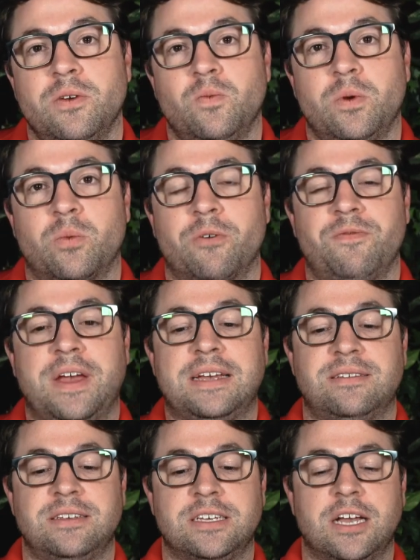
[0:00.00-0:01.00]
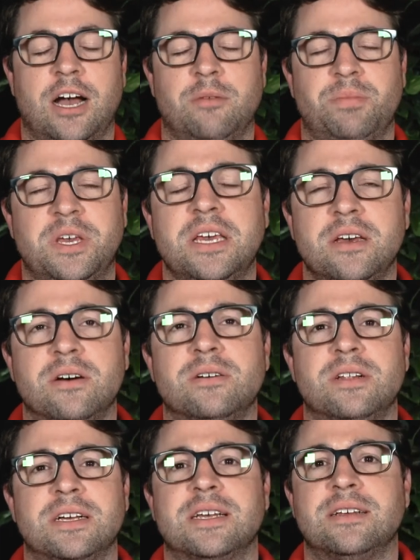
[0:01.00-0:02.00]
when we're facing
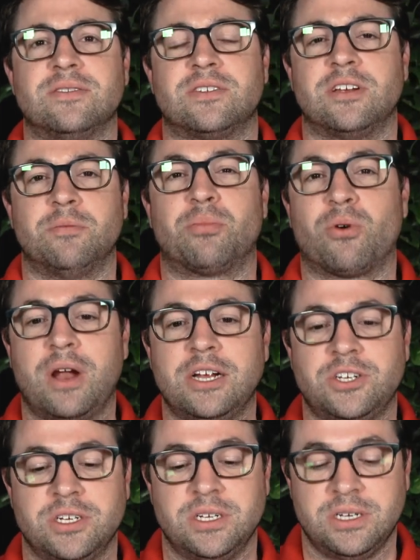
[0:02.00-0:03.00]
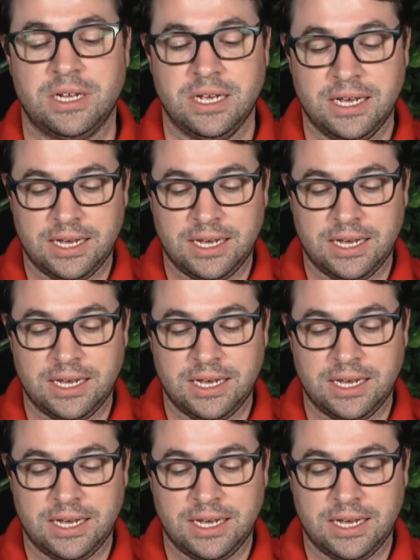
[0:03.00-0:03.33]
uphill against oppression.